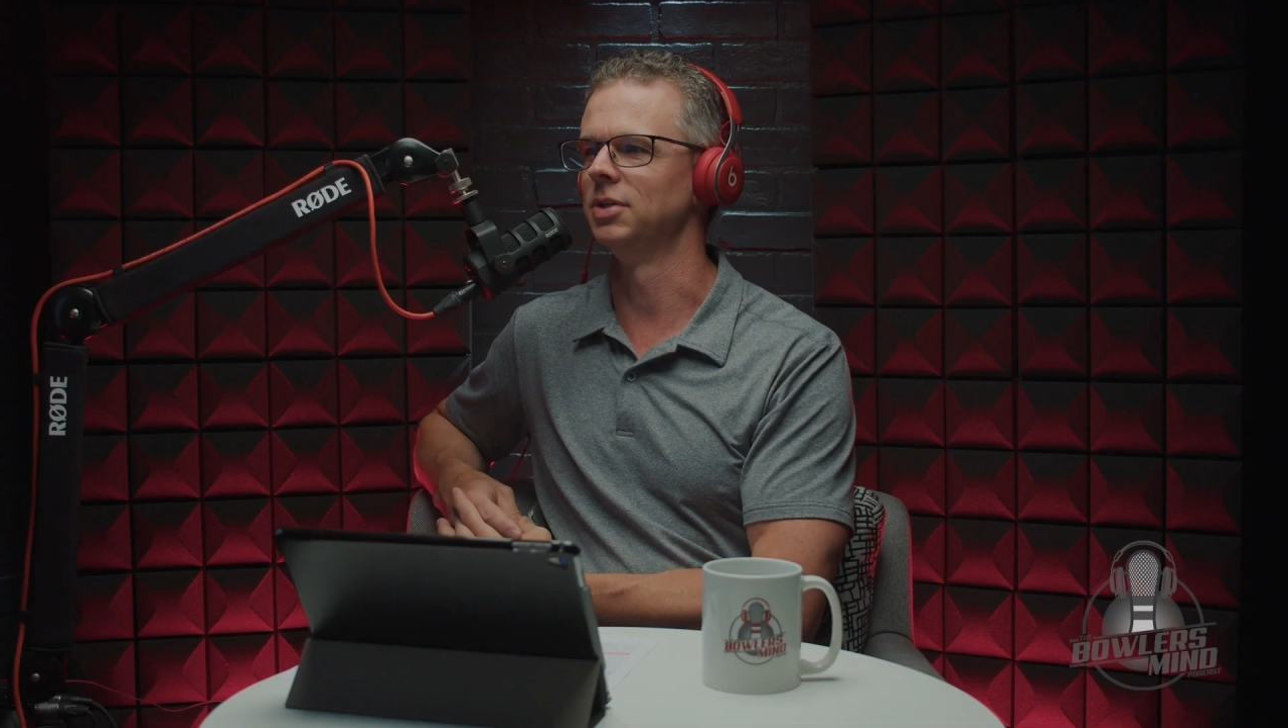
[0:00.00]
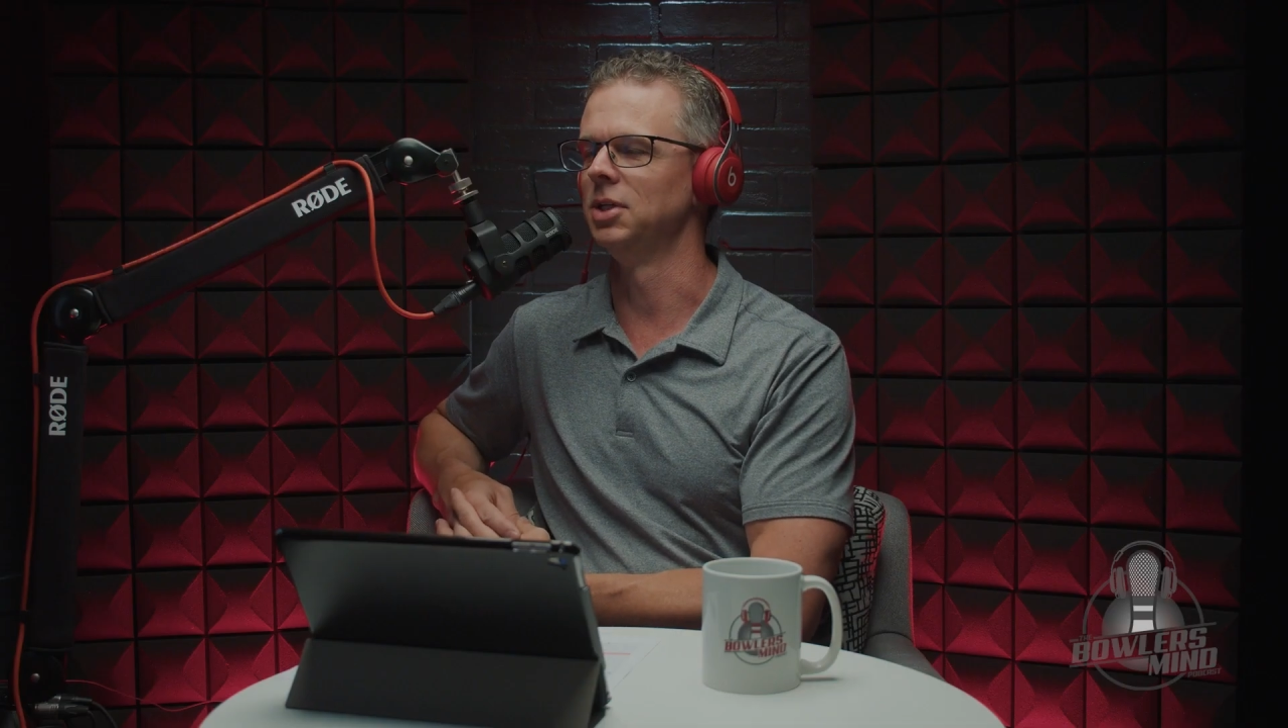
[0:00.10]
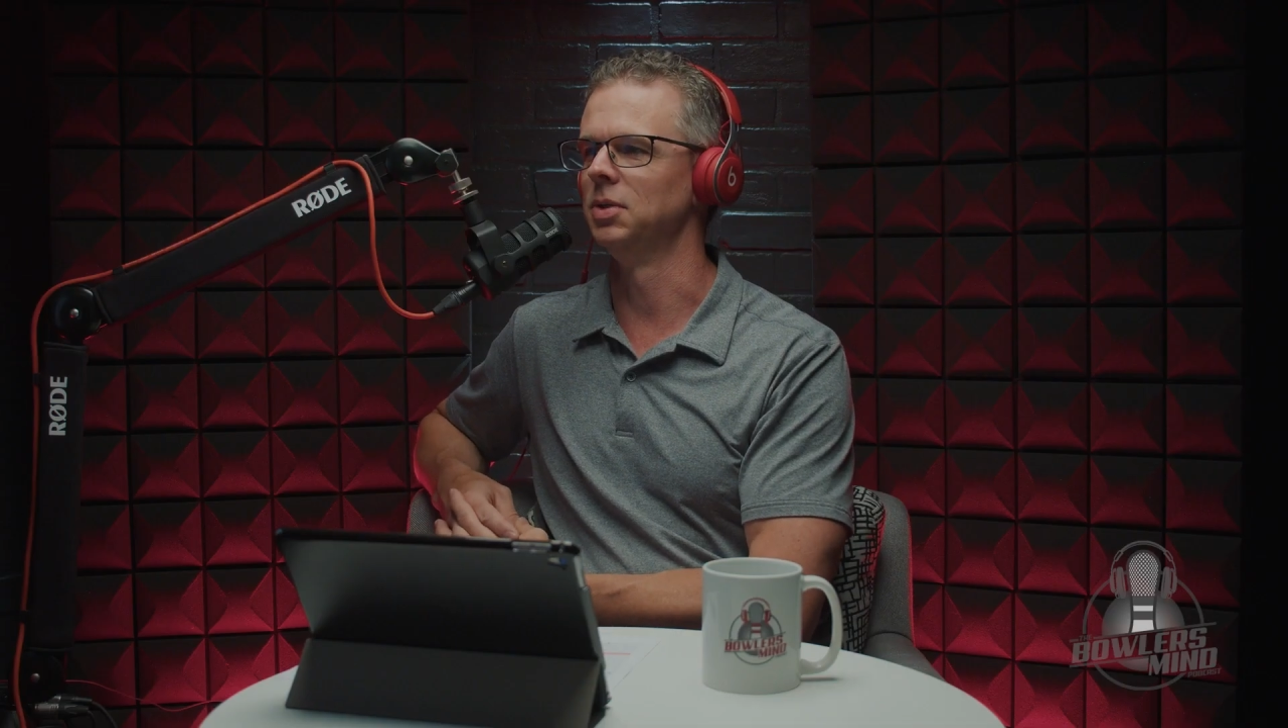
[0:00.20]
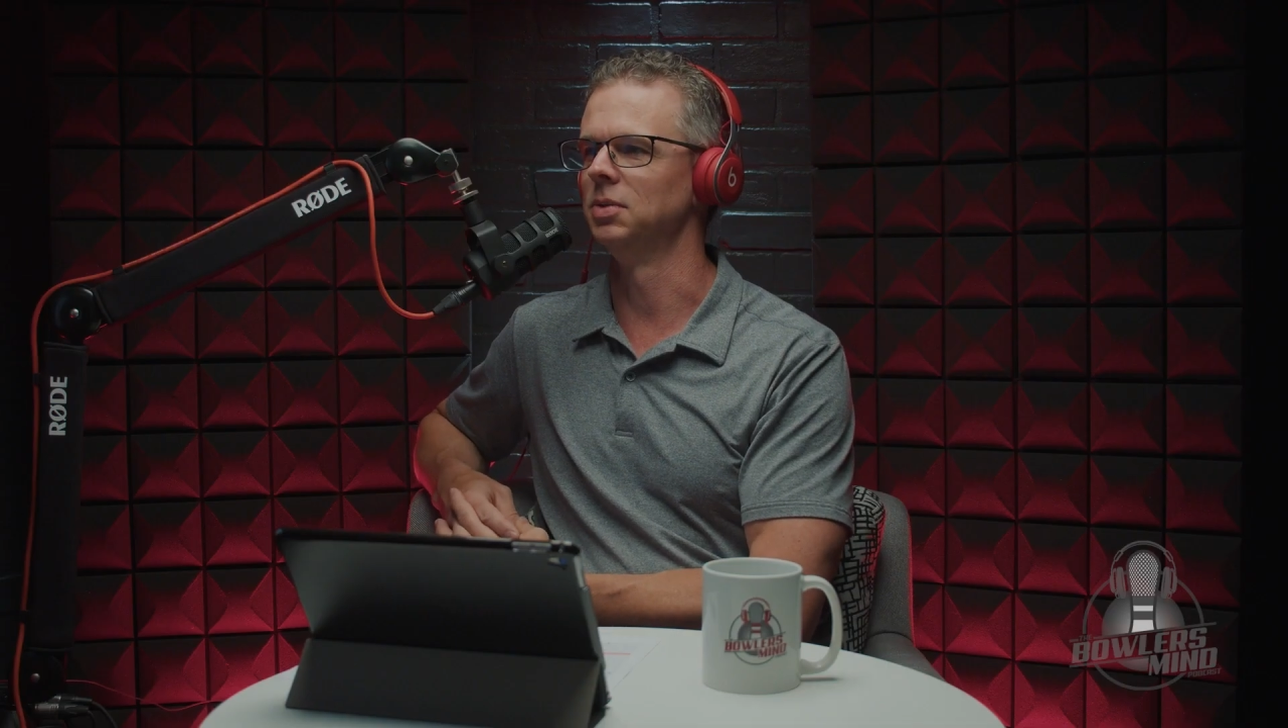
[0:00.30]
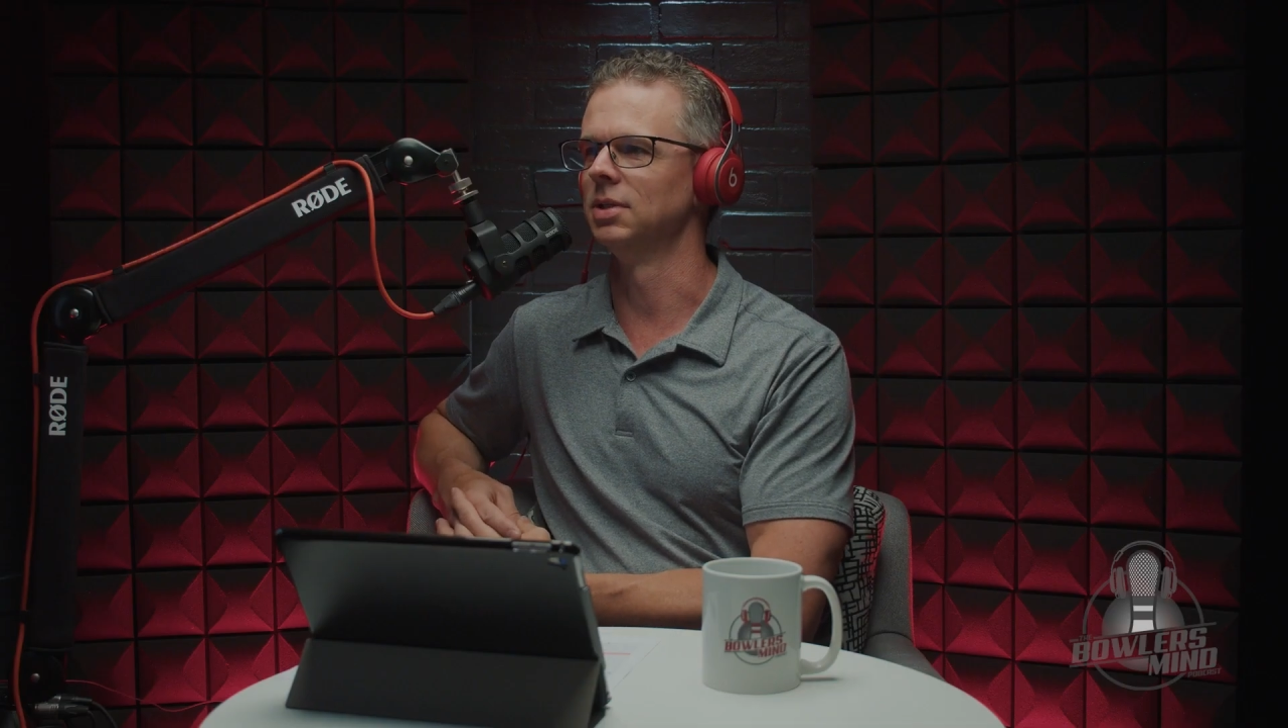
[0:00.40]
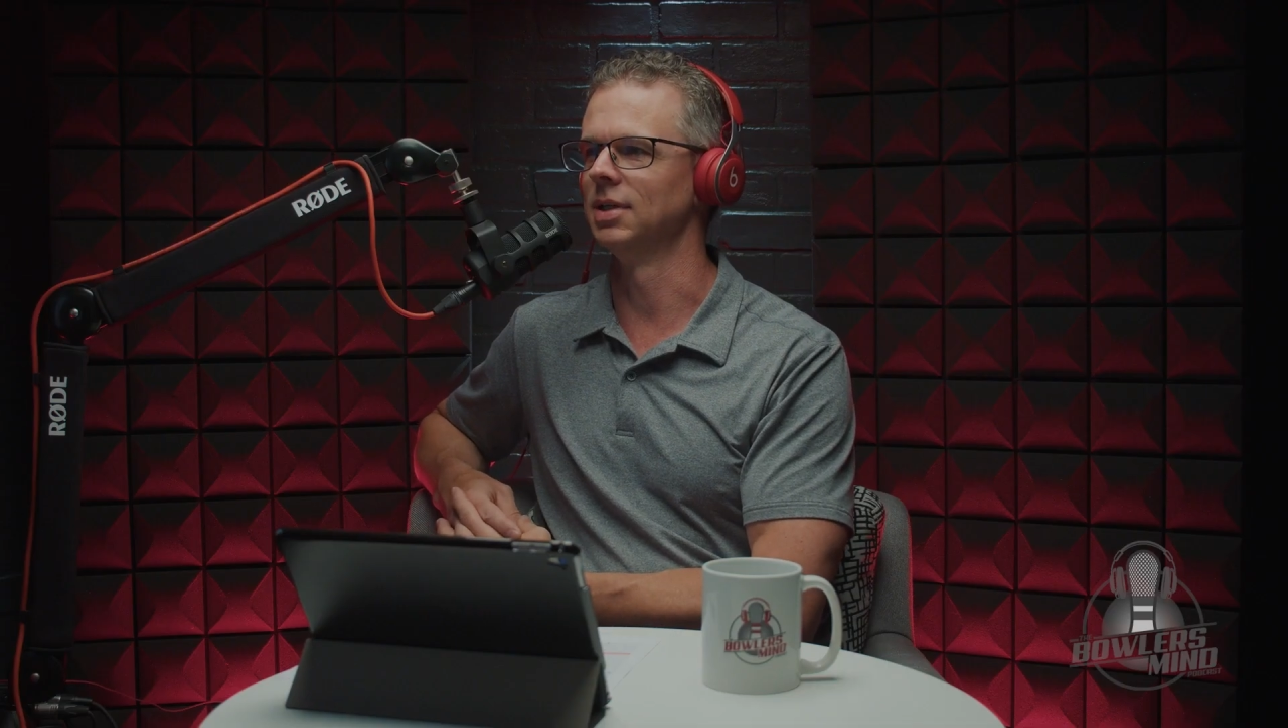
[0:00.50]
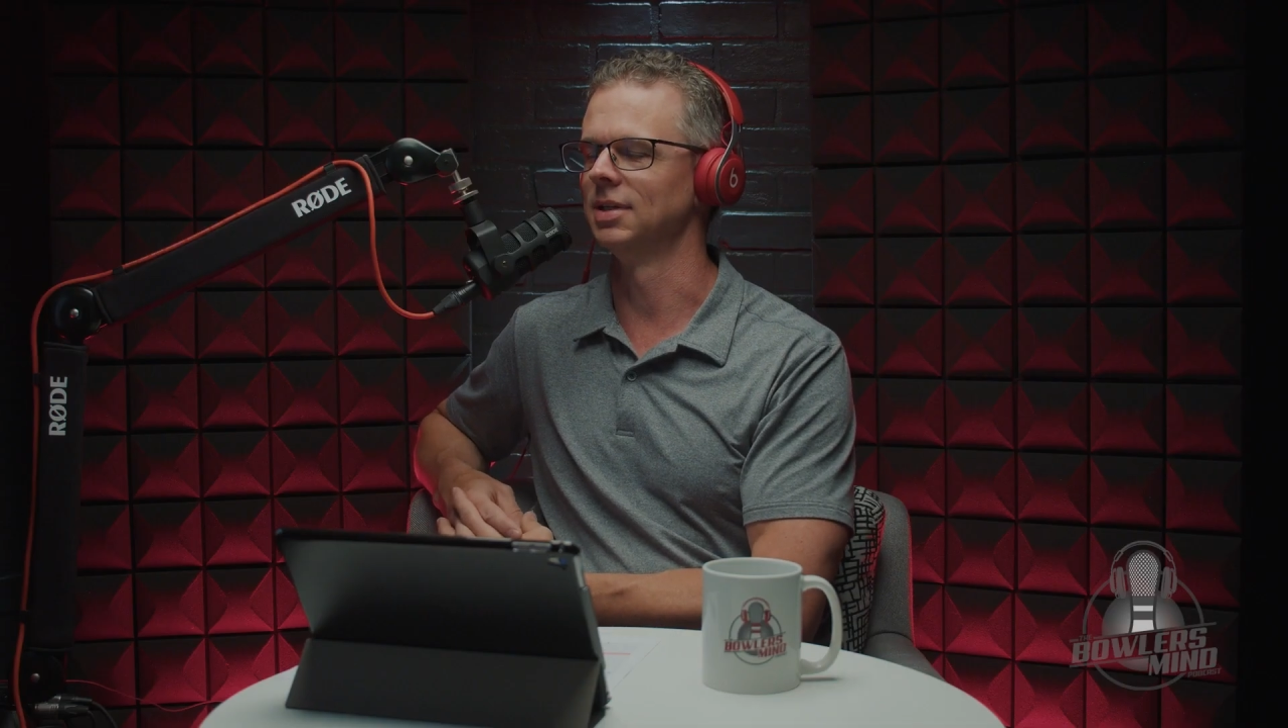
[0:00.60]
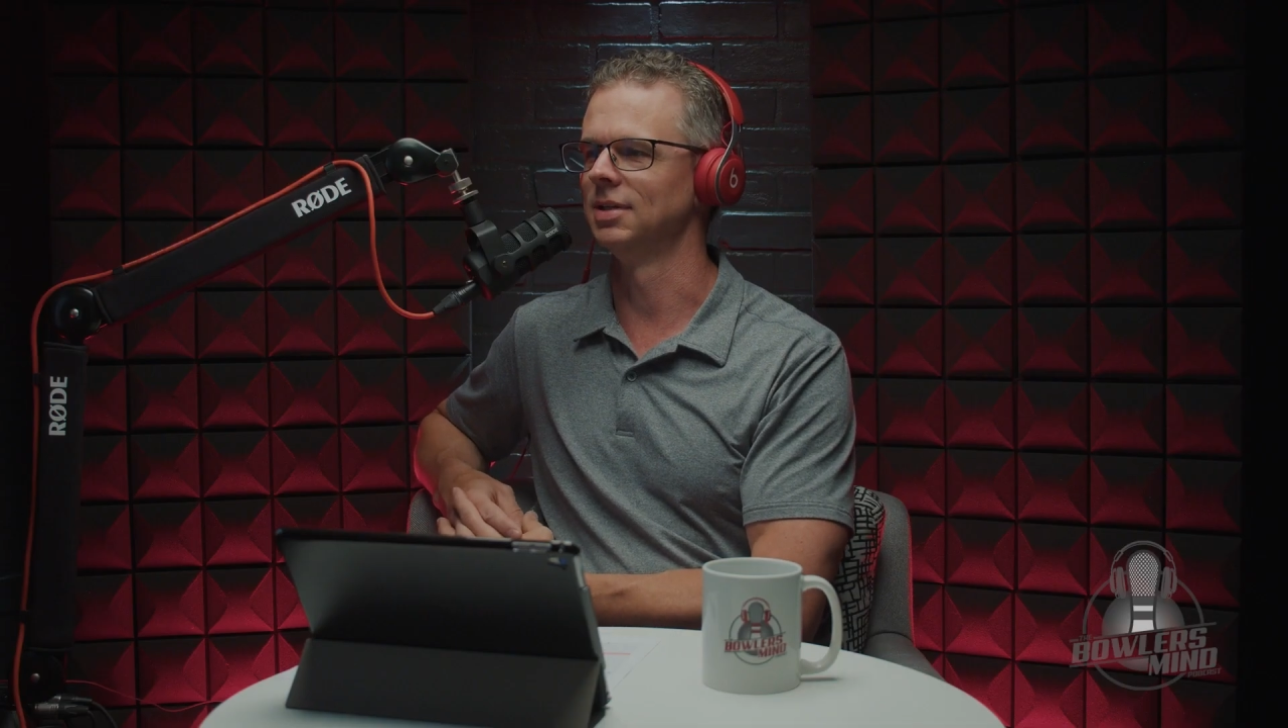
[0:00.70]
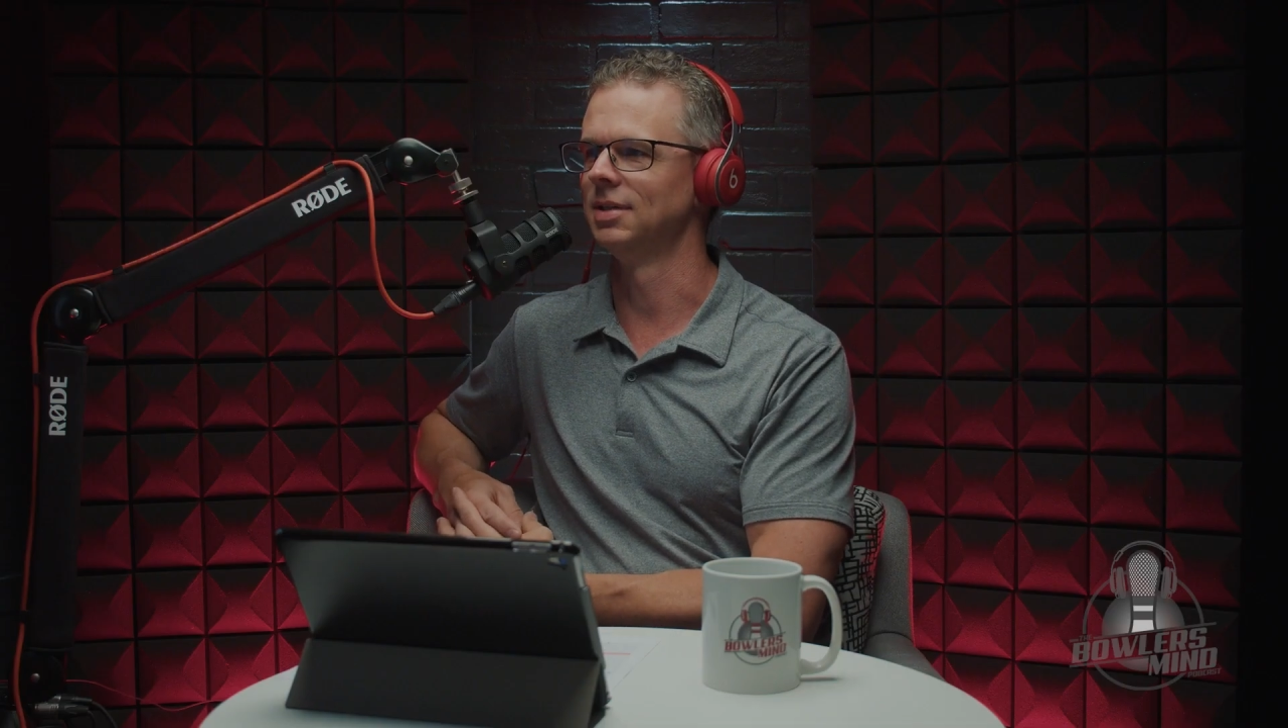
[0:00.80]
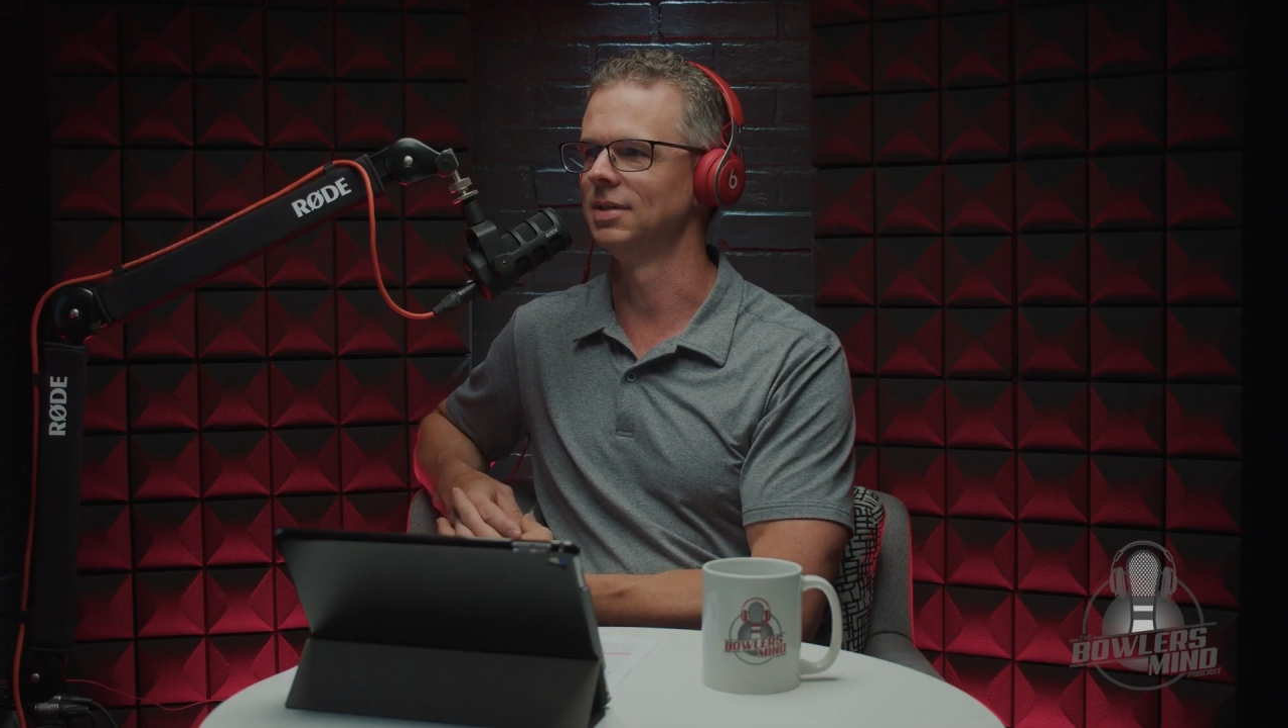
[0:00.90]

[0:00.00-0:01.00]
you to